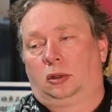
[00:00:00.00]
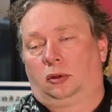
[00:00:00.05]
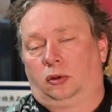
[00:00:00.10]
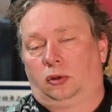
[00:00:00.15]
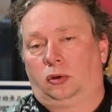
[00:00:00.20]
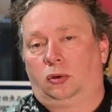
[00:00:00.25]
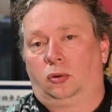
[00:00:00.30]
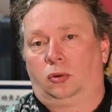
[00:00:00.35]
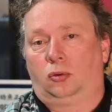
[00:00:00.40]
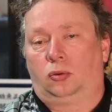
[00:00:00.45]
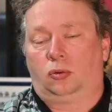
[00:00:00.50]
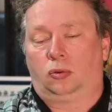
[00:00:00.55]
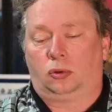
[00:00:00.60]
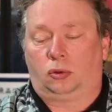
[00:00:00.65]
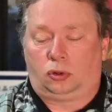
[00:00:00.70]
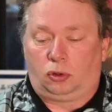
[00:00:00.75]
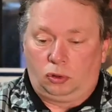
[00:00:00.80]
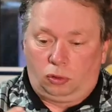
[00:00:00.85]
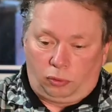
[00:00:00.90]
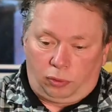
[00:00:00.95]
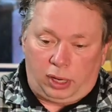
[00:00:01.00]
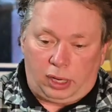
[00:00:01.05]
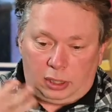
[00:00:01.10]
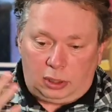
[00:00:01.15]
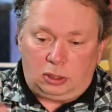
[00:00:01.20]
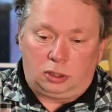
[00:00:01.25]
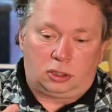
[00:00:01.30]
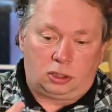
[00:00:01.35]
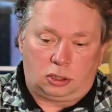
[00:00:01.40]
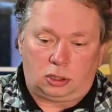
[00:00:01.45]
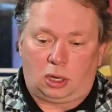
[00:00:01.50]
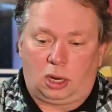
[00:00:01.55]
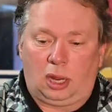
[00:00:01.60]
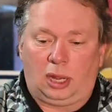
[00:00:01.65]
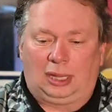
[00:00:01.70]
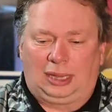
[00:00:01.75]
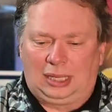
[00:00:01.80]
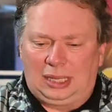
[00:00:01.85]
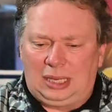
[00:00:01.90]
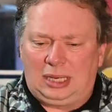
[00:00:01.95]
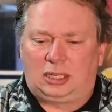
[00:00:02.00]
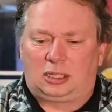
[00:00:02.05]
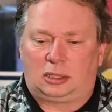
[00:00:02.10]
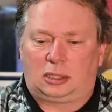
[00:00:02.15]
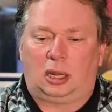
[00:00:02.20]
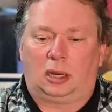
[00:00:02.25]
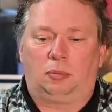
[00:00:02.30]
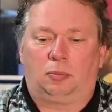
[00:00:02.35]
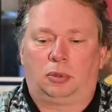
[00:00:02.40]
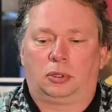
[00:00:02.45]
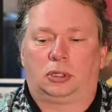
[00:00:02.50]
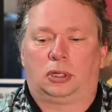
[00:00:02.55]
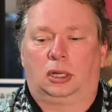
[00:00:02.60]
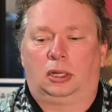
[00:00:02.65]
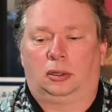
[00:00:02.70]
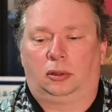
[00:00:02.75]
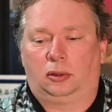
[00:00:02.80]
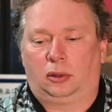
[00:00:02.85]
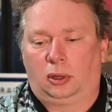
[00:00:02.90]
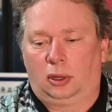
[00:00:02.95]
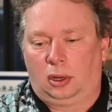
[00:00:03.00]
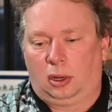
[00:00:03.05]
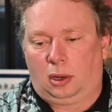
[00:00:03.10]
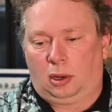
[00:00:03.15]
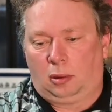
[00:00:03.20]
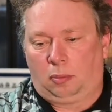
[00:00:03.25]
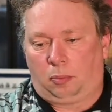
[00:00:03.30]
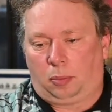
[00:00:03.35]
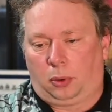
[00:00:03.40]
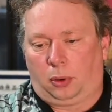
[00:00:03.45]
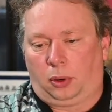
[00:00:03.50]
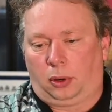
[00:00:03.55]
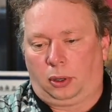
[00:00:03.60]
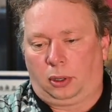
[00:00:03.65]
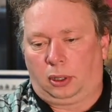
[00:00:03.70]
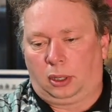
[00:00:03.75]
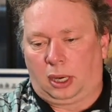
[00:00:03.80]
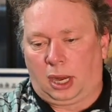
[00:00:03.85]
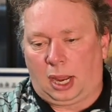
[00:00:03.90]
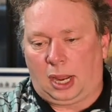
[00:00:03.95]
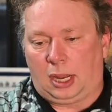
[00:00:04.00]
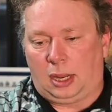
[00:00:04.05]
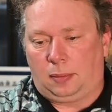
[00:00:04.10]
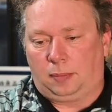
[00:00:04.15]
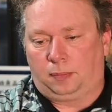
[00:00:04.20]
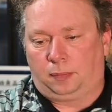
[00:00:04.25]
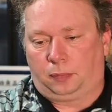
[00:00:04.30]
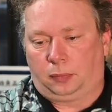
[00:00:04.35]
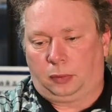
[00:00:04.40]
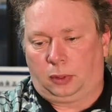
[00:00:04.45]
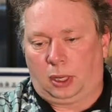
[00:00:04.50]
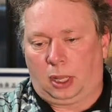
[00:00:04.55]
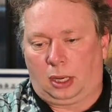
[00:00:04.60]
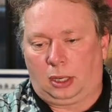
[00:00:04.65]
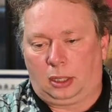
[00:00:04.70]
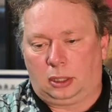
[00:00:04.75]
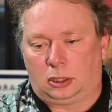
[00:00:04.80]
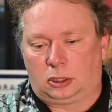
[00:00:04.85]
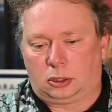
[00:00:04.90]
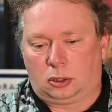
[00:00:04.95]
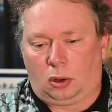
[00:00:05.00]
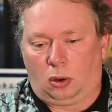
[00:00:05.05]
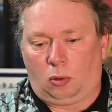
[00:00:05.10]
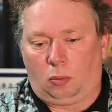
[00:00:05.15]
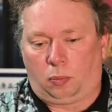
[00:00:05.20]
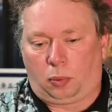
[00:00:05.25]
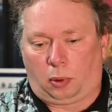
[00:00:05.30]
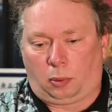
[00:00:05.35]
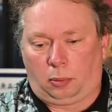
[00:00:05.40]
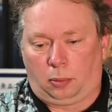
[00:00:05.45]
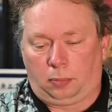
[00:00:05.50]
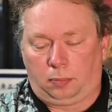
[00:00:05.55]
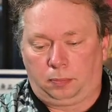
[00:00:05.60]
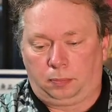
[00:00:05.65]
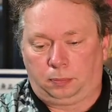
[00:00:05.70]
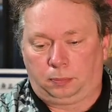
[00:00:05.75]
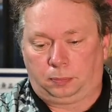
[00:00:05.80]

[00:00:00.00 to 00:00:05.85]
to rinse at least 10% per day. Then it's no problem.